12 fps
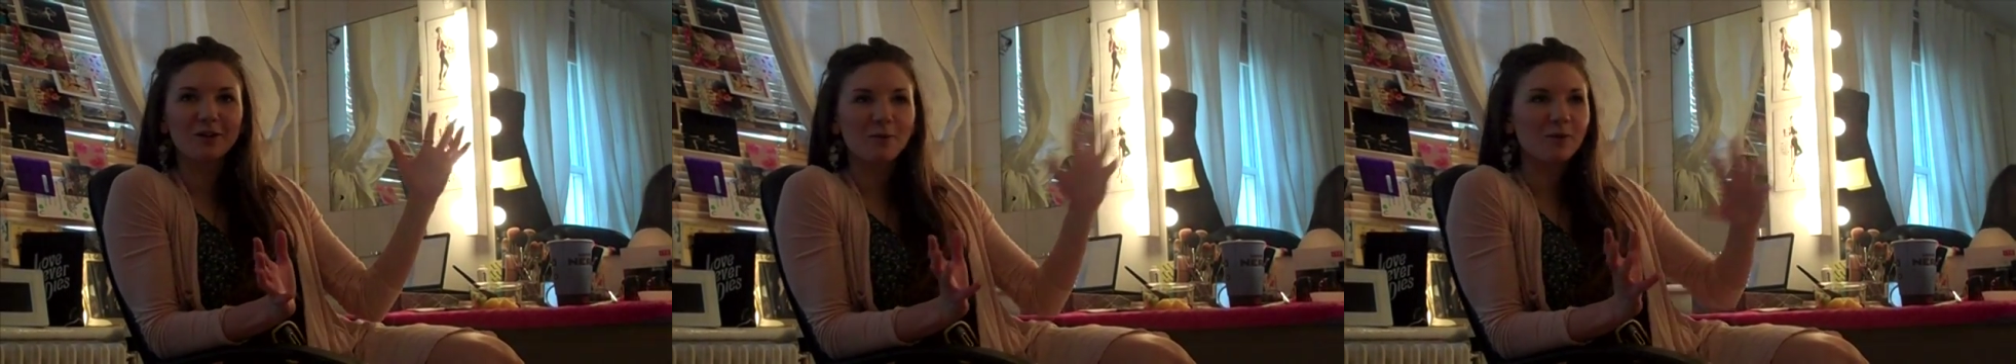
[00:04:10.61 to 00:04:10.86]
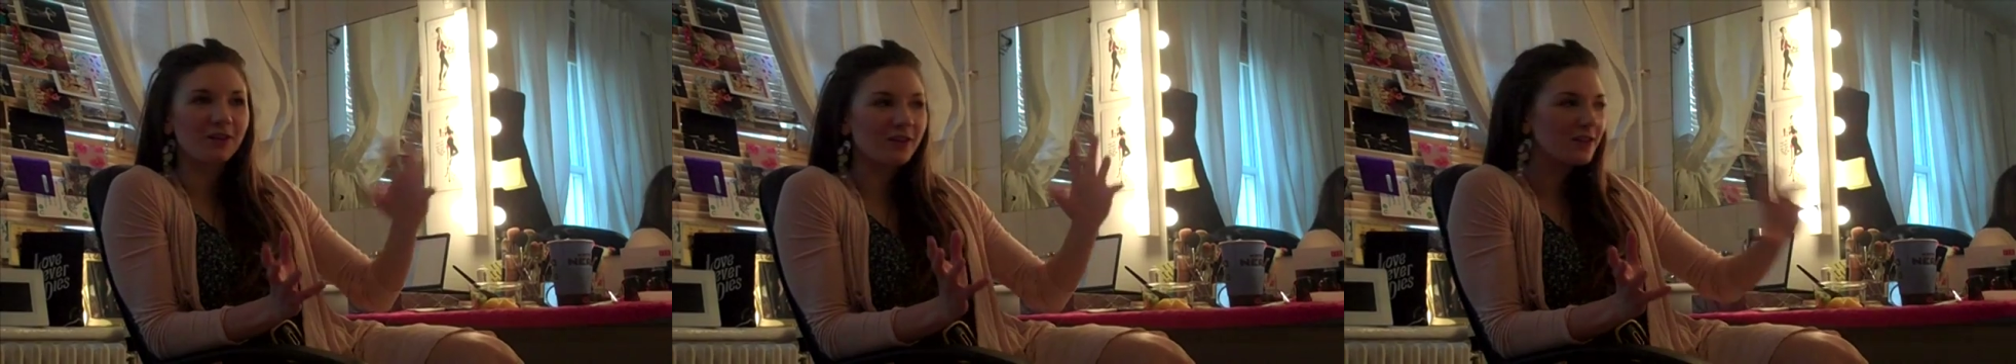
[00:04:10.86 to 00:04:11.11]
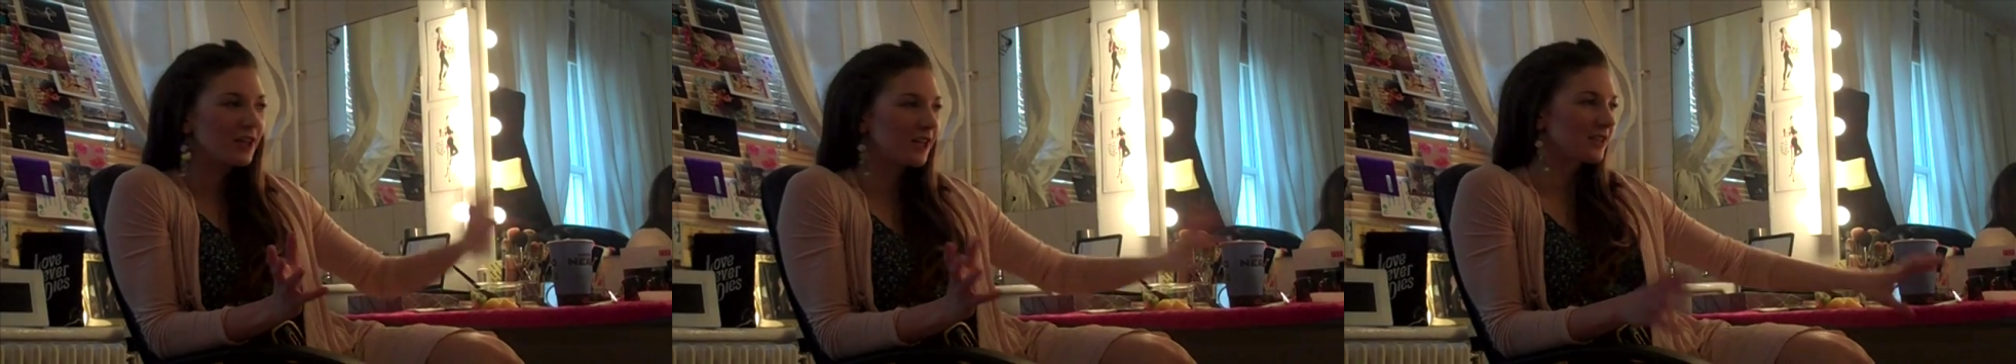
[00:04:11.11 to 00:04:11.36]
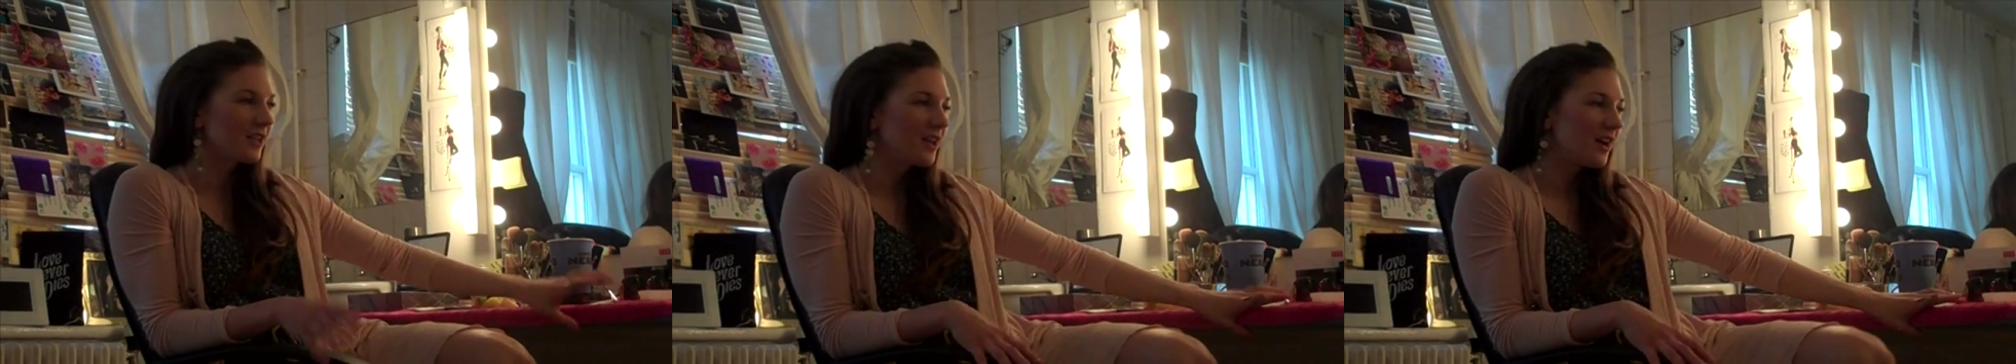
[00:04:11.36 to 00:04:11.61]
One of those
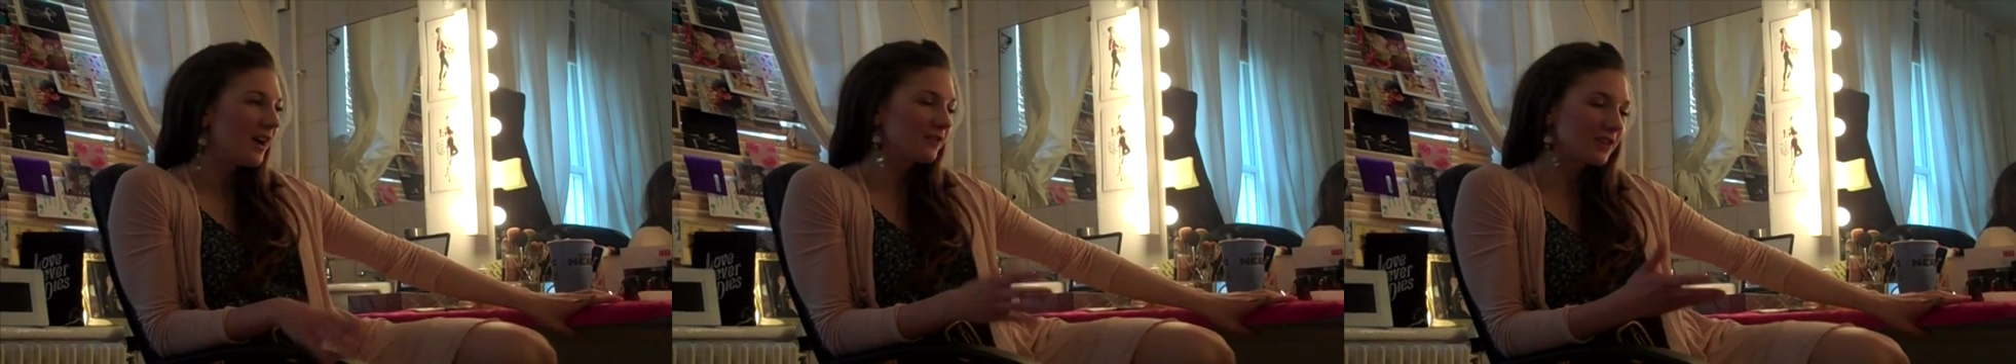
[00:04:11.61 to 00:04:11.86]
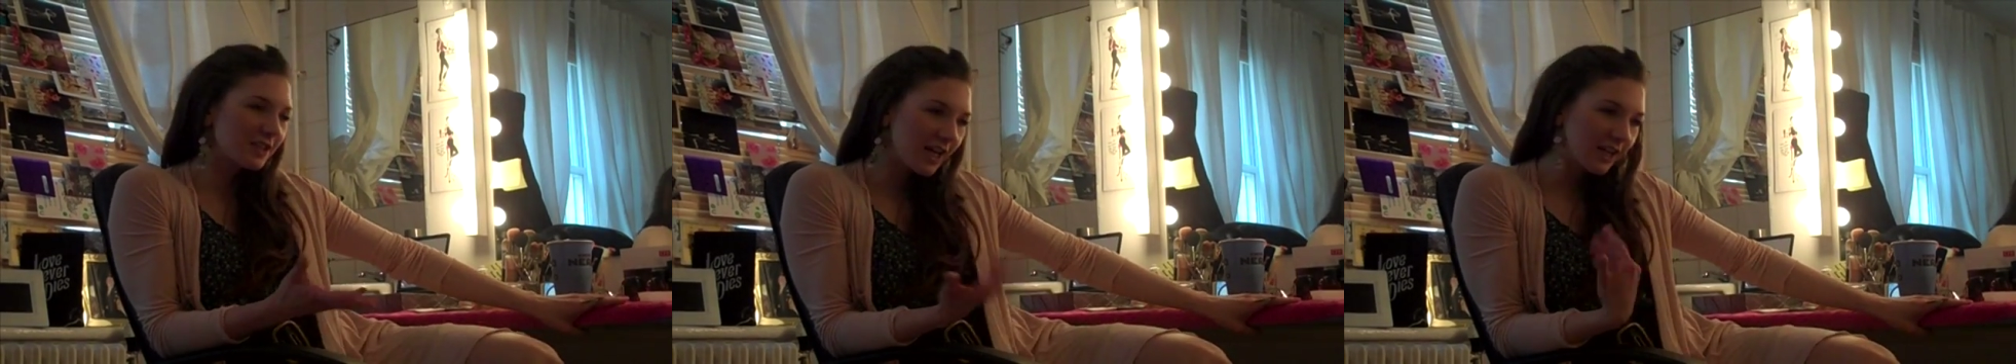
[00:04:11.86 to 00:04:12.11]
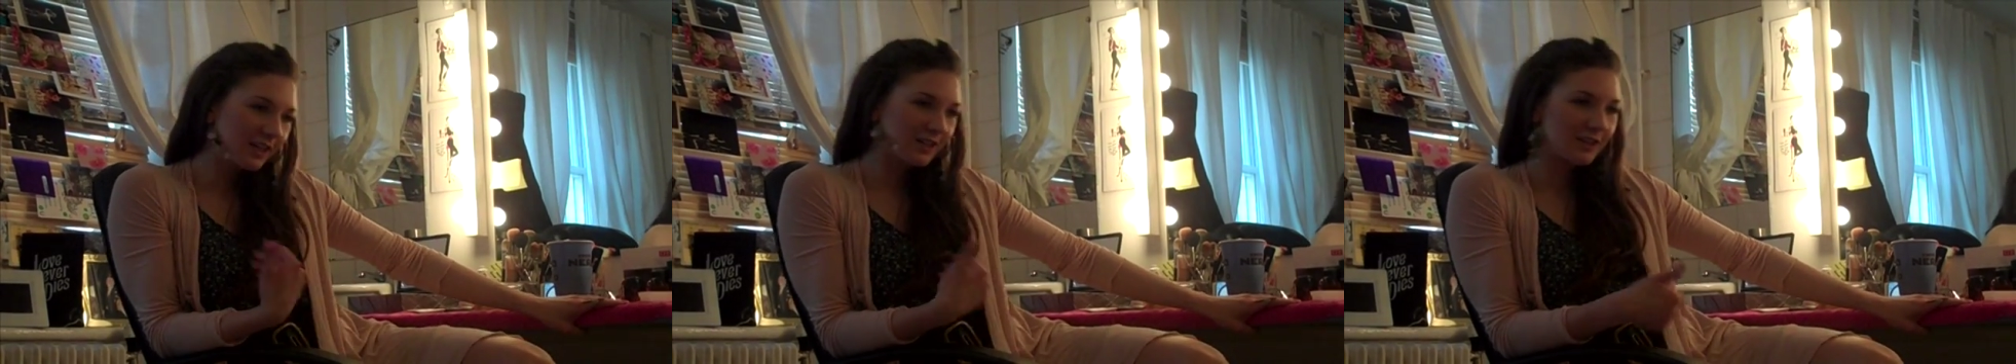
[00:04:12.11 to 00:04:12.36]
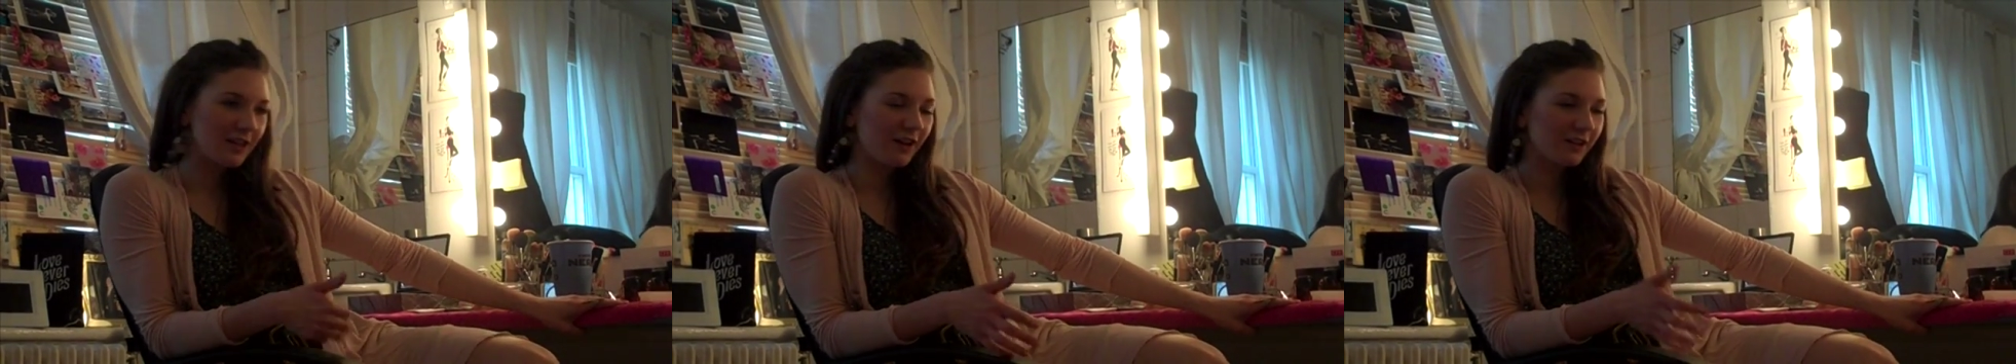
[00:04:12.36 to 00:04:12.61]
things I've just taken,
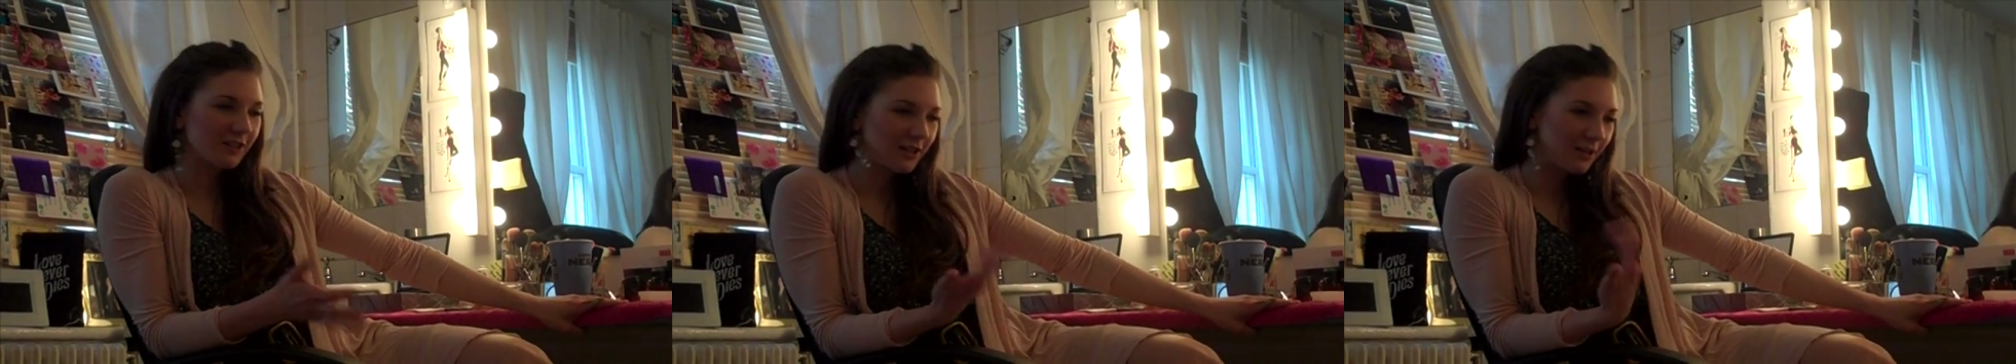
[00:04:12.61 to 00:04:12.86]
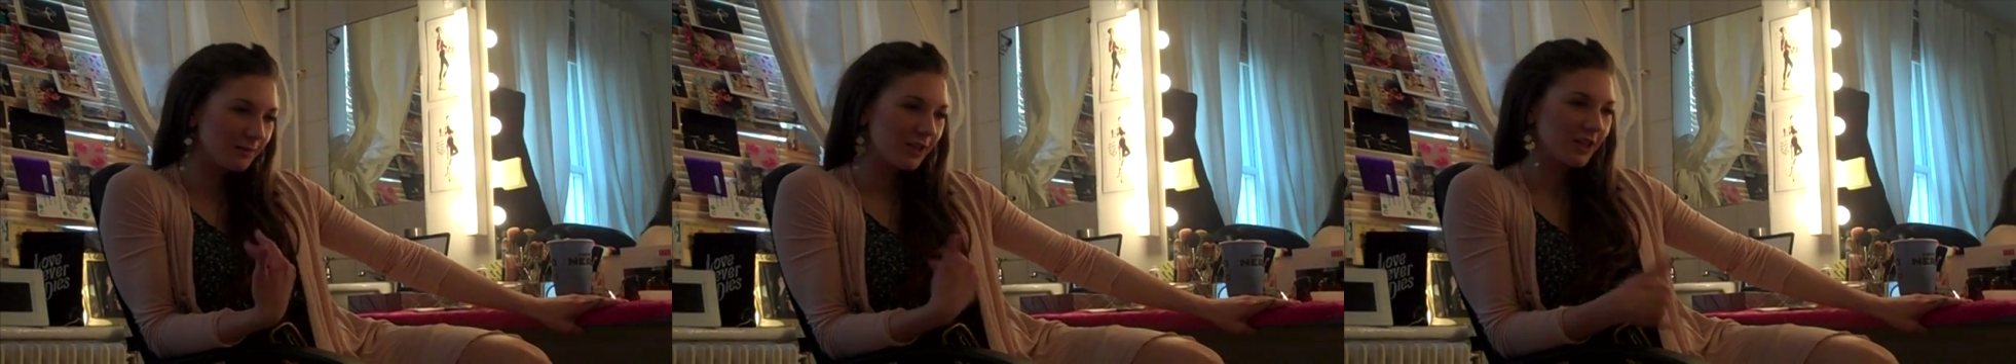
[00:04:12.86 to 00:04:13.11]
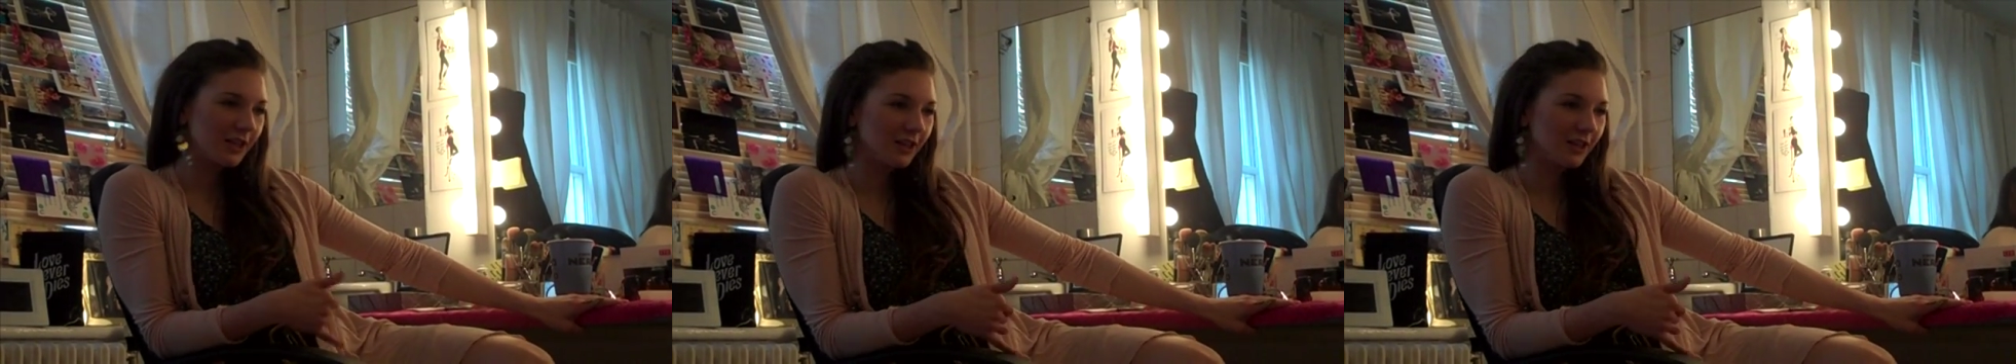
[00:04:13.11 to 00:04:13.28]
had so many